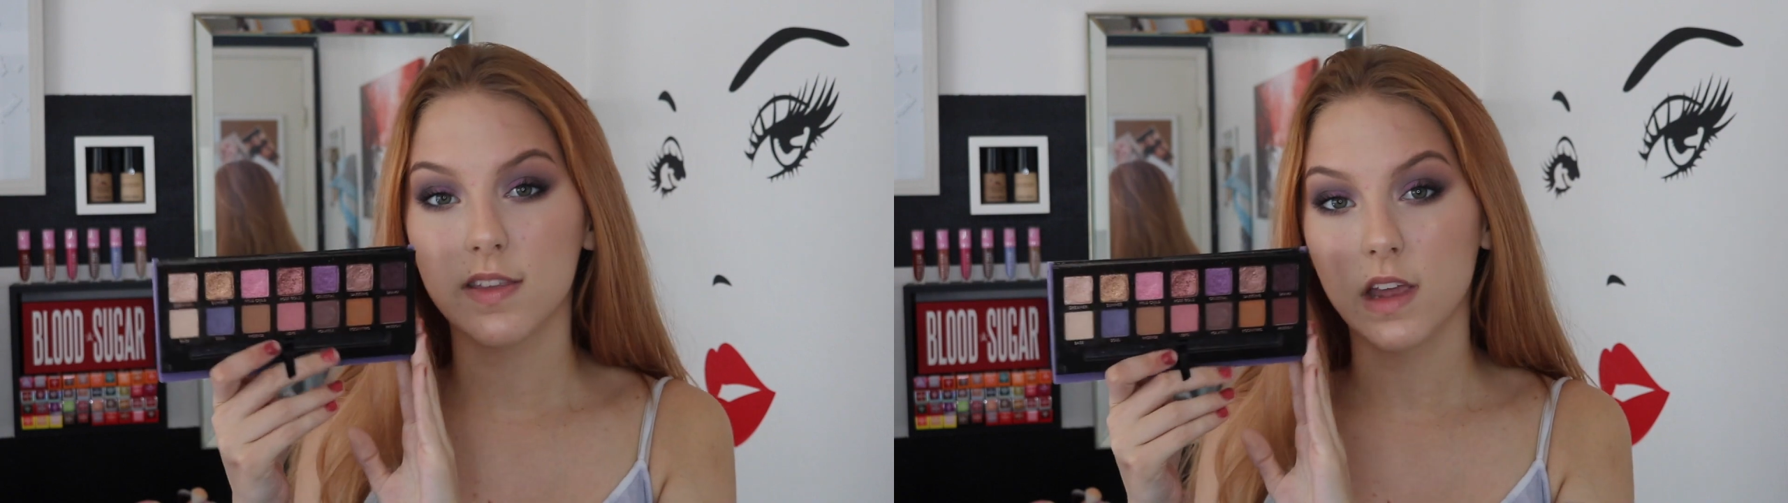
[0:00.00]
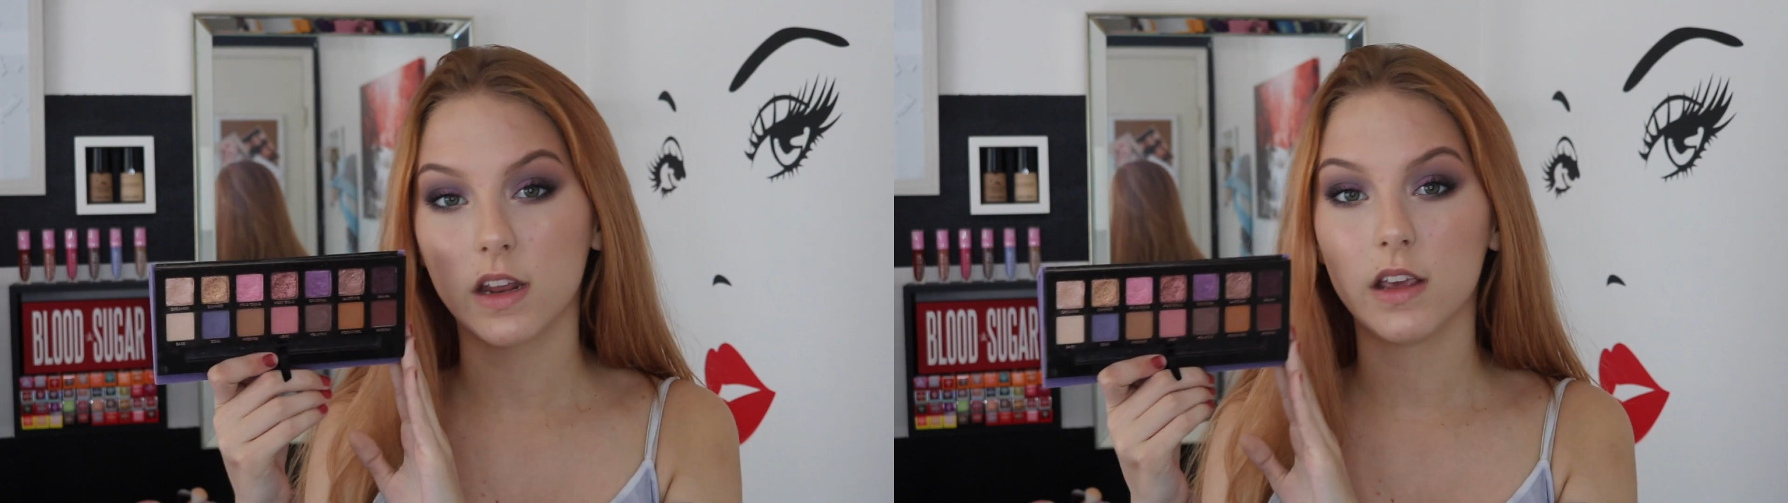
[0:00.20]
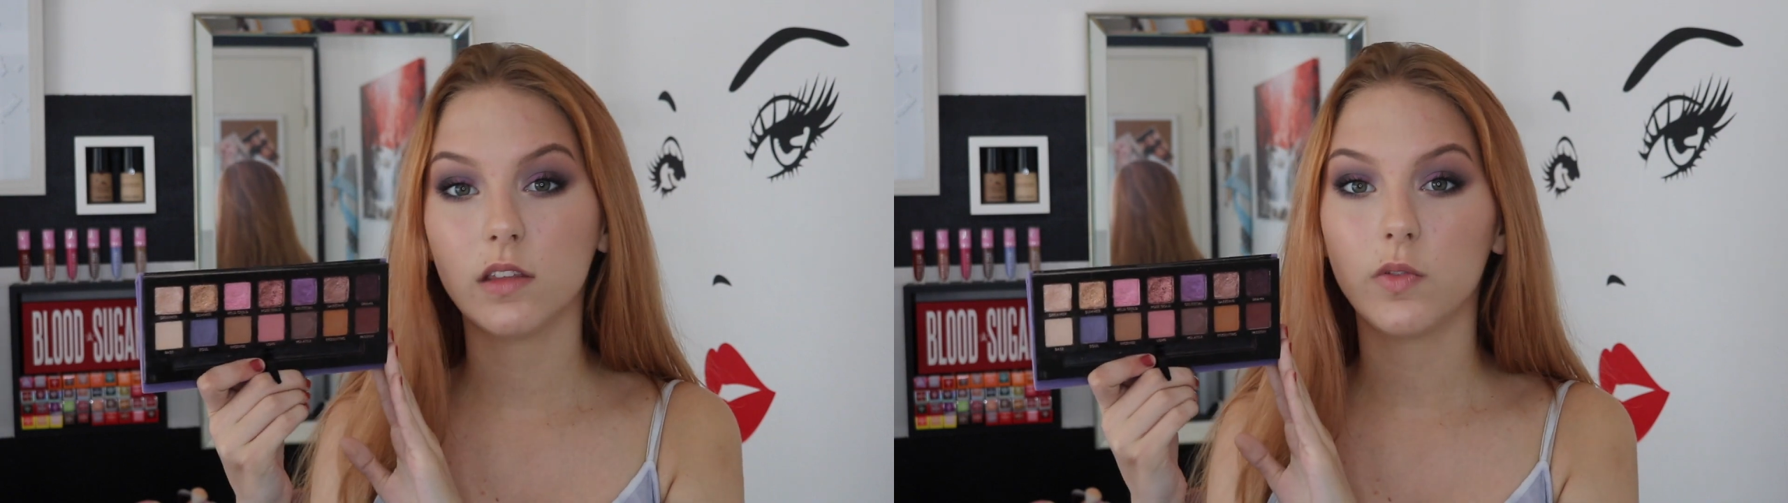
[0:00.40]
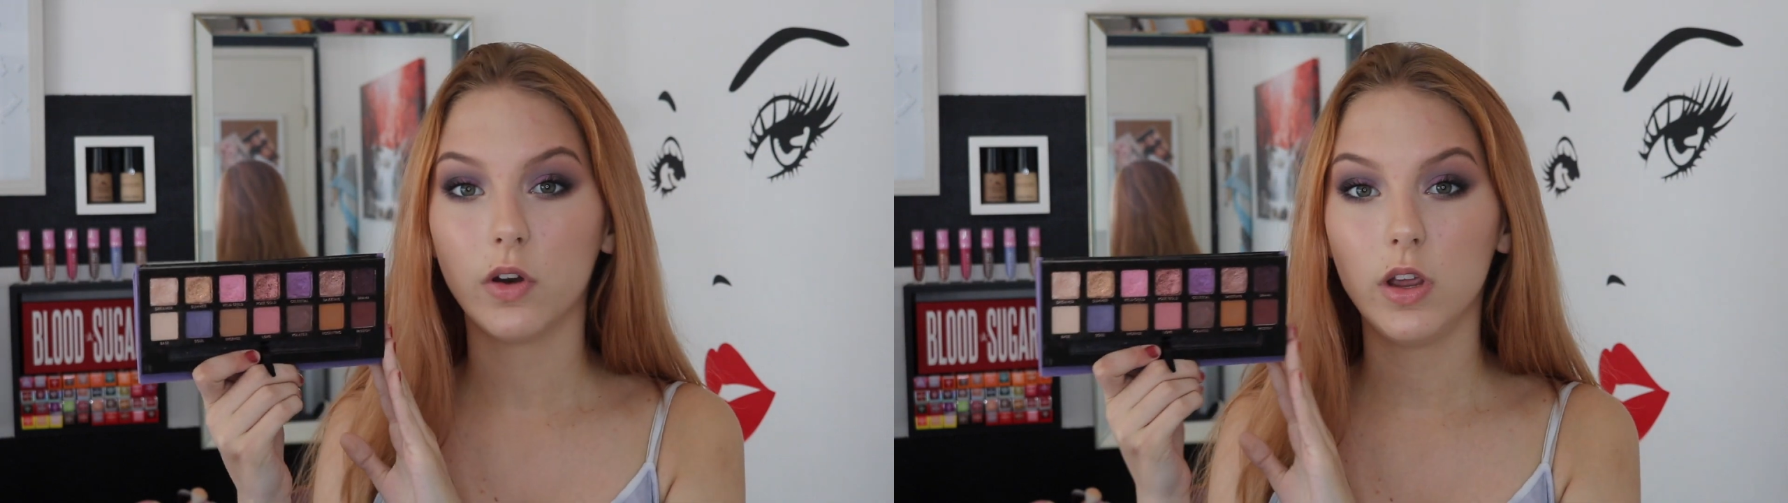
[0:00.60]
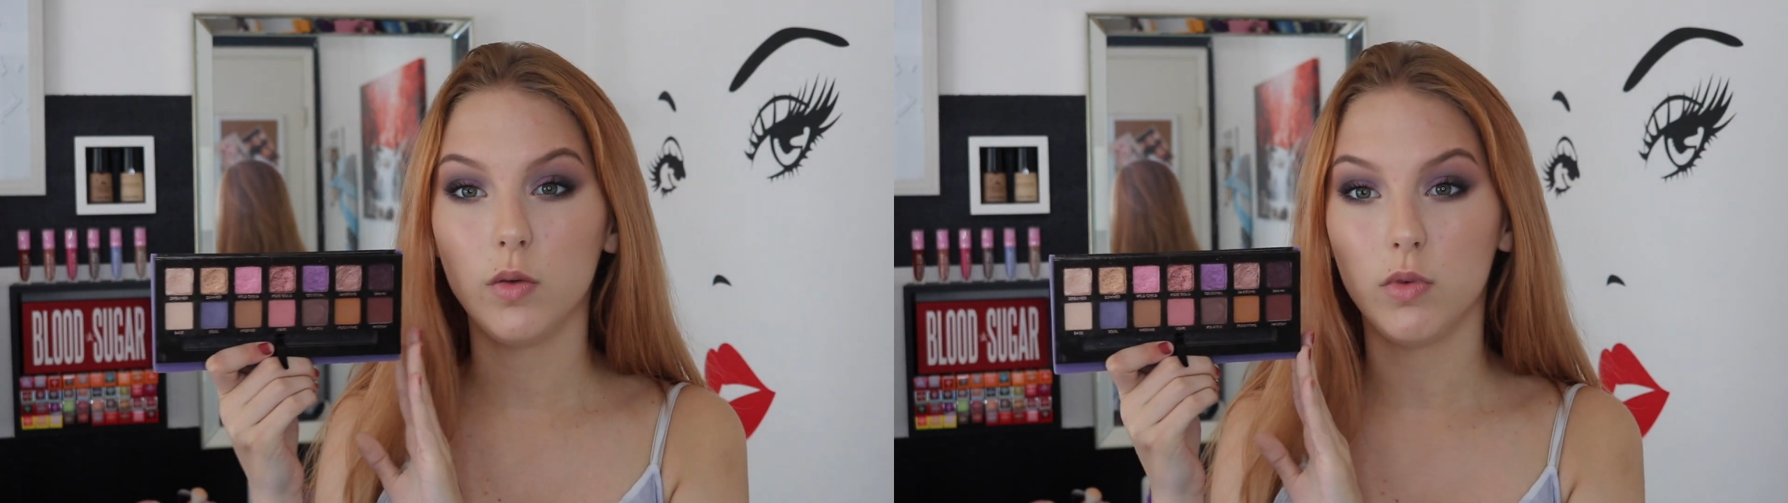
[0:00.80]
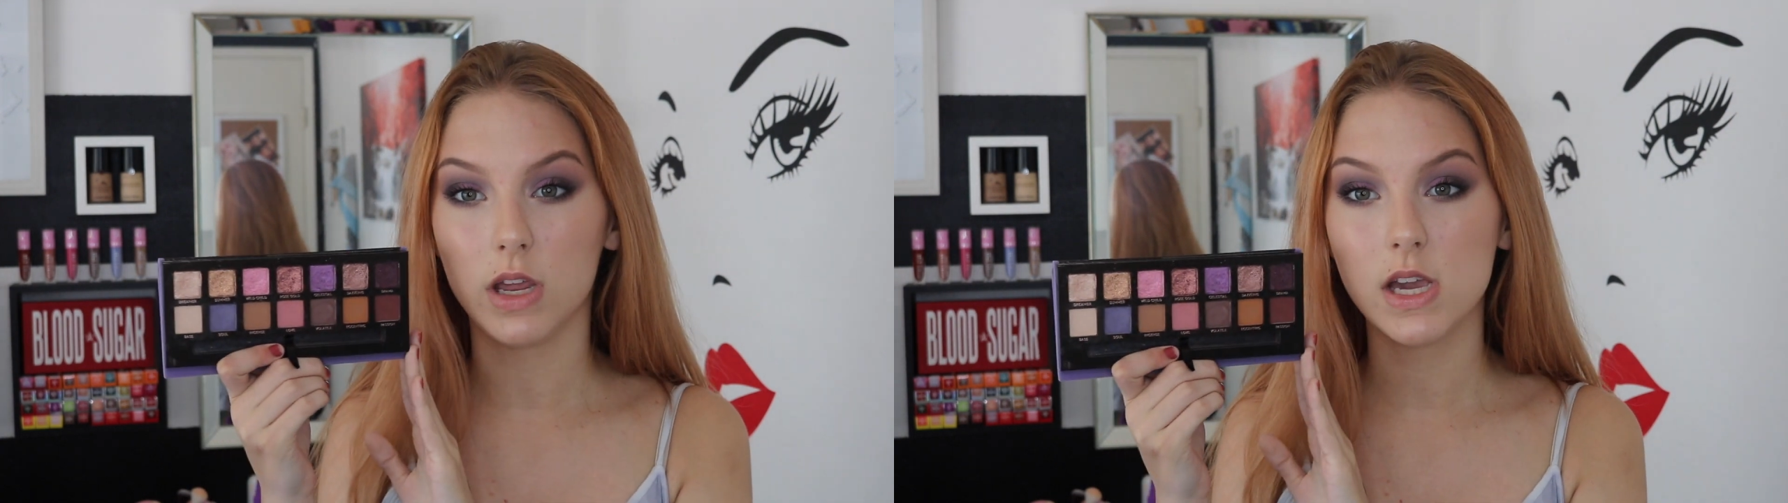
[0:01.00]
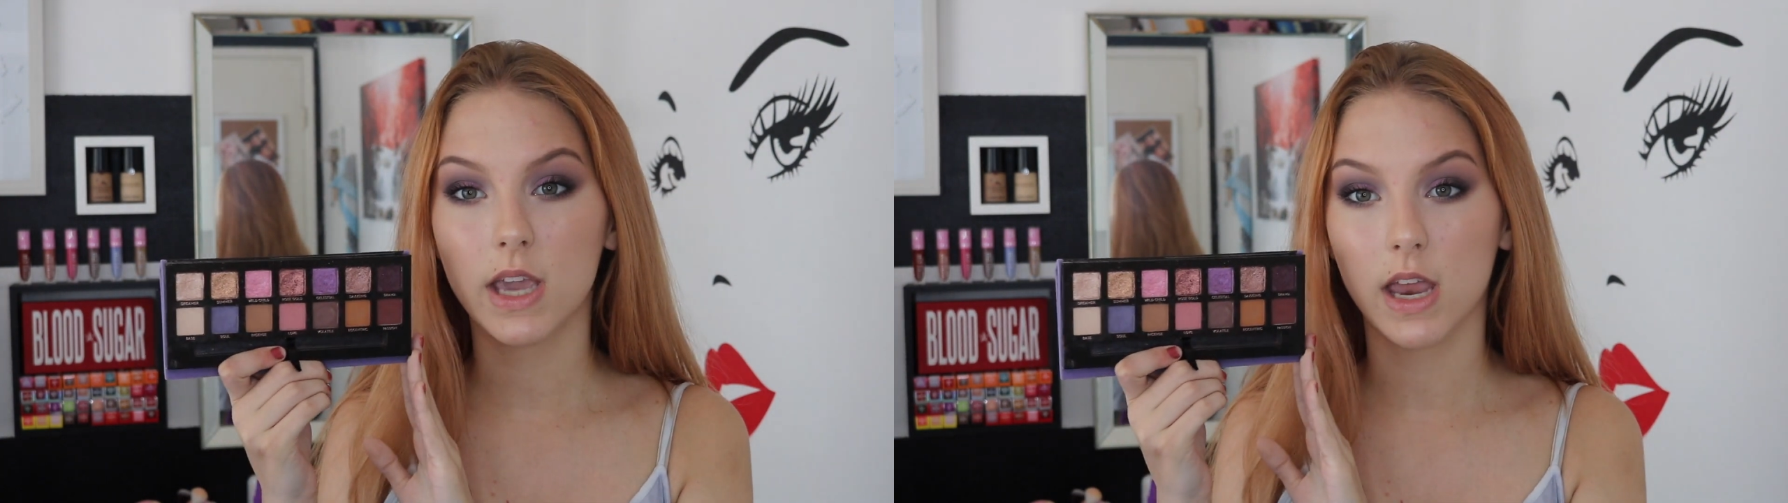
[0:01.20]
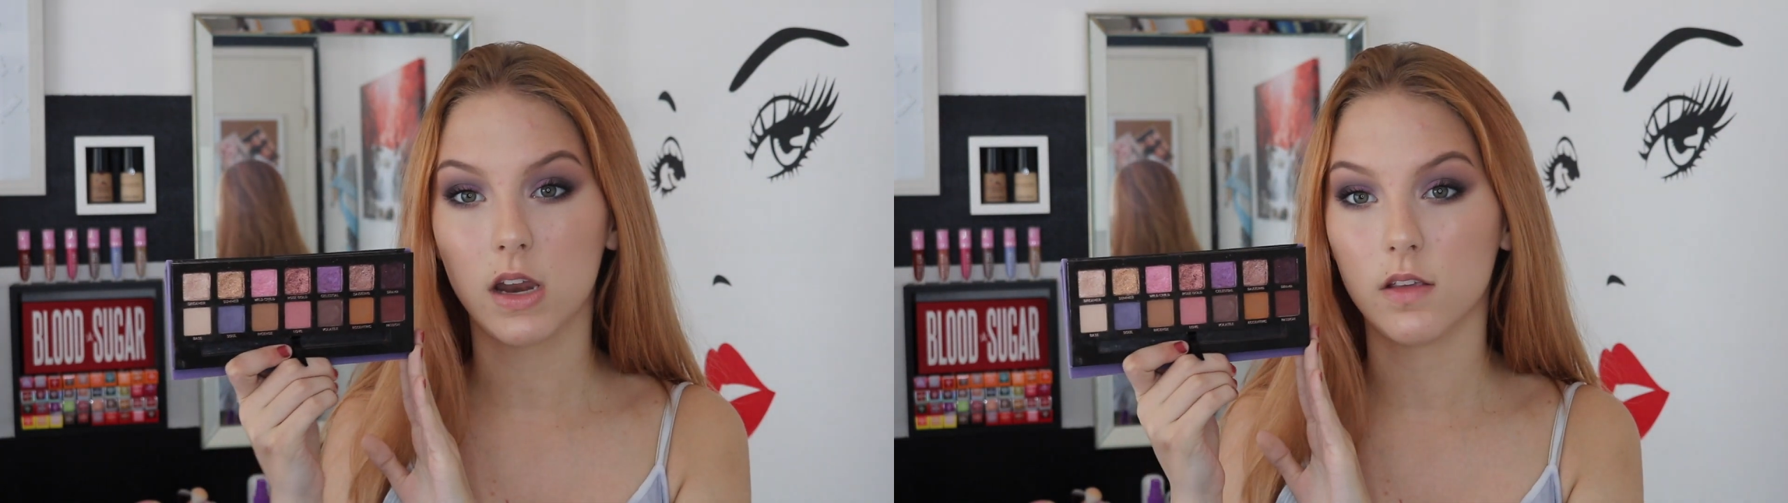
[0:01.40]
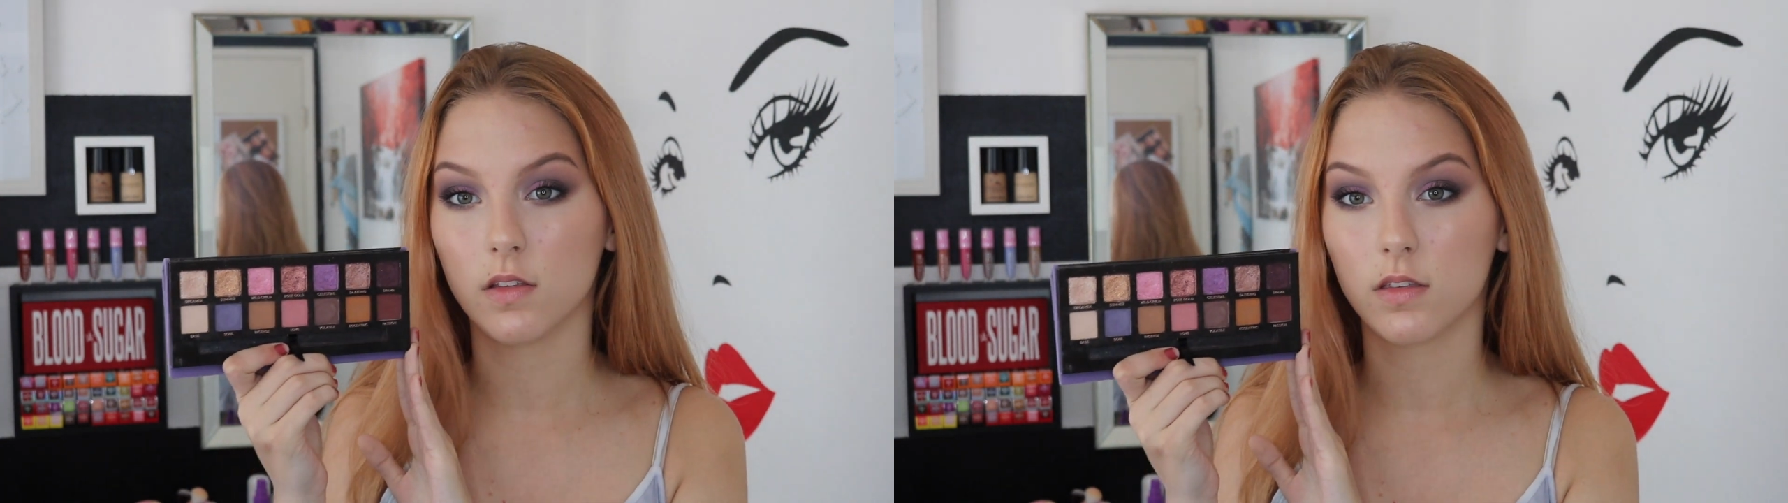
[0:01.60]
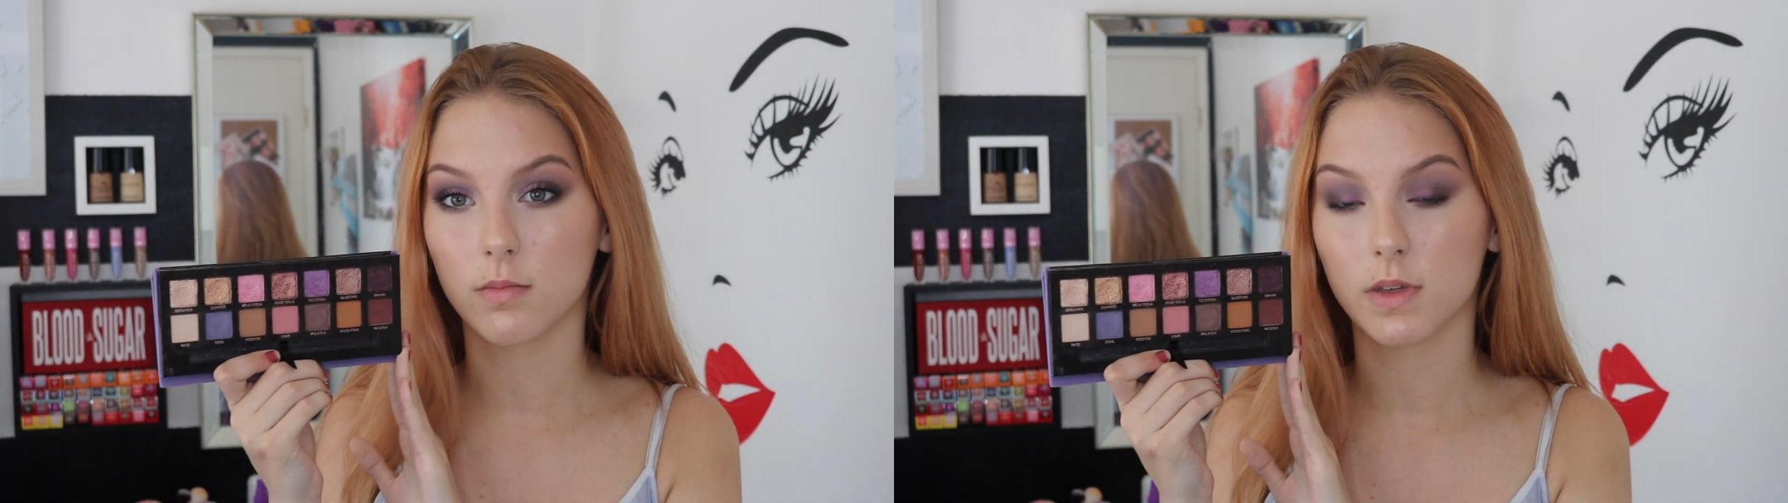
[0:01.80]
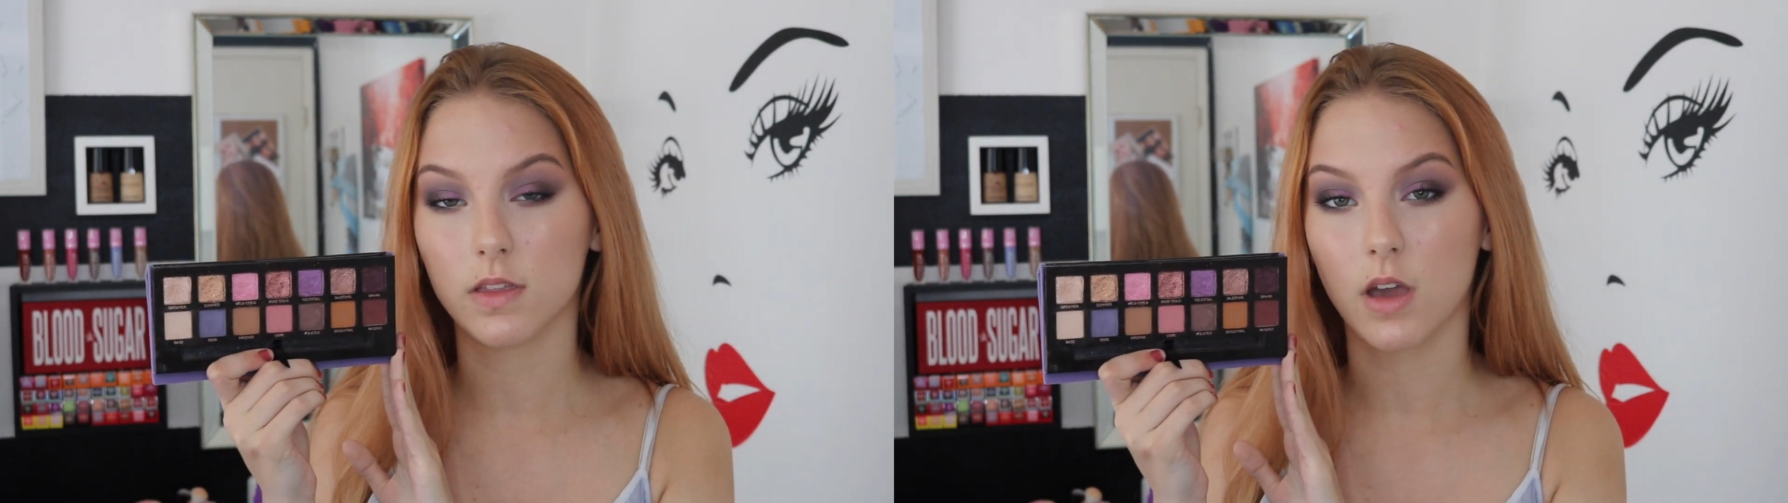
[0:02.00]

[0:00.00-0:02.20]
is that it is very unique and it isn't something